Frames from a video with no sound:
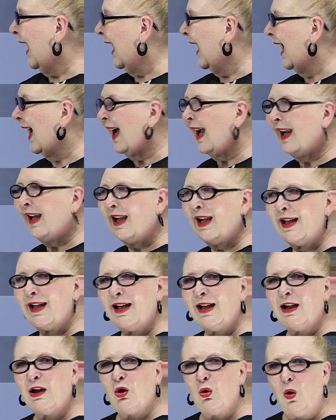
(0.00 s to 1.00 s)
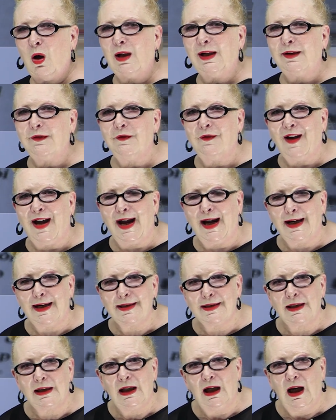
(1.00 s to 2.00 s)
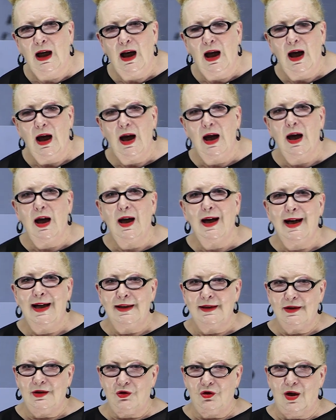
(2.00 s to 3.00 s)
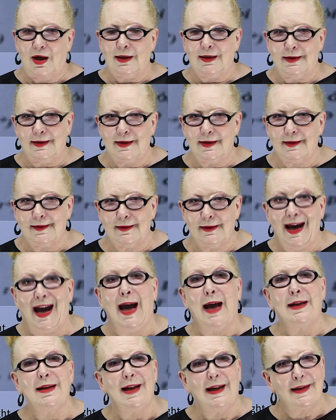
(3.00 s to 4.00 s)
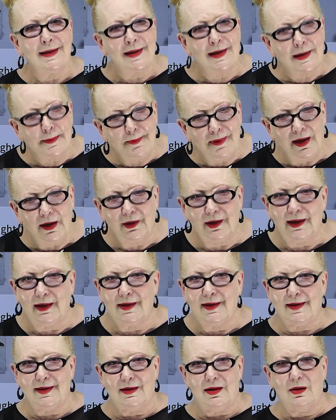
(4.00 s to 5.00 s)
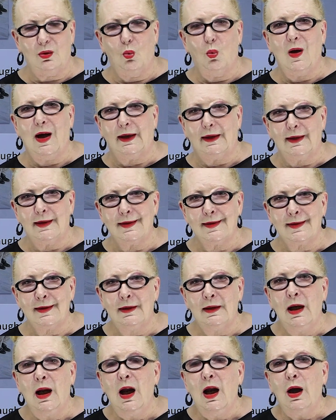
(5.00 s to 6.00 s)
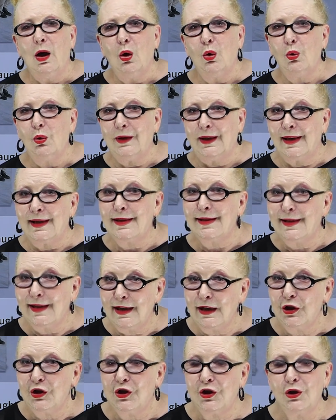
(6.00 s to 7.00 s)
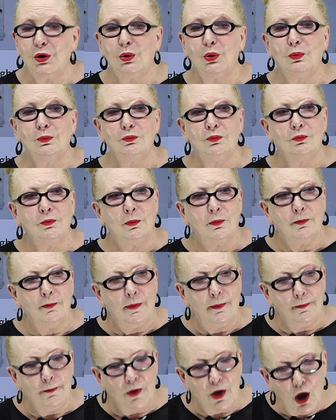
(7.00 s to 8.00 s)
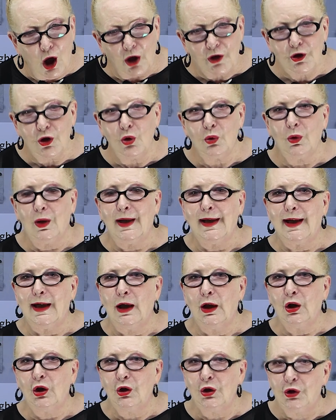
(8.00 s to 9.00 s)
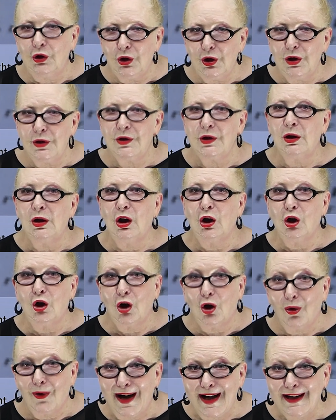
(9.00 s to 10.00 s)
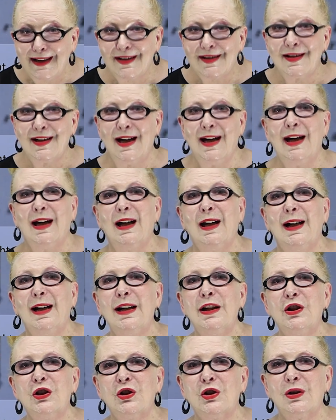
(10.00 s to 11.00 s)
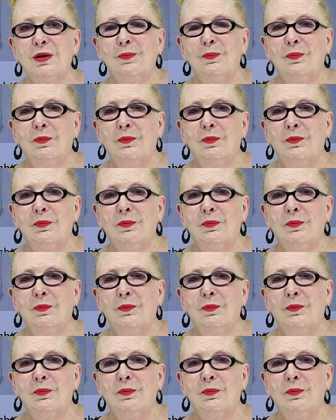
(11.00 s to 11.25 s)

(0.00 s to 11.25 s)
highly qualified instructors and experienced ones who can teach you not only good, correct English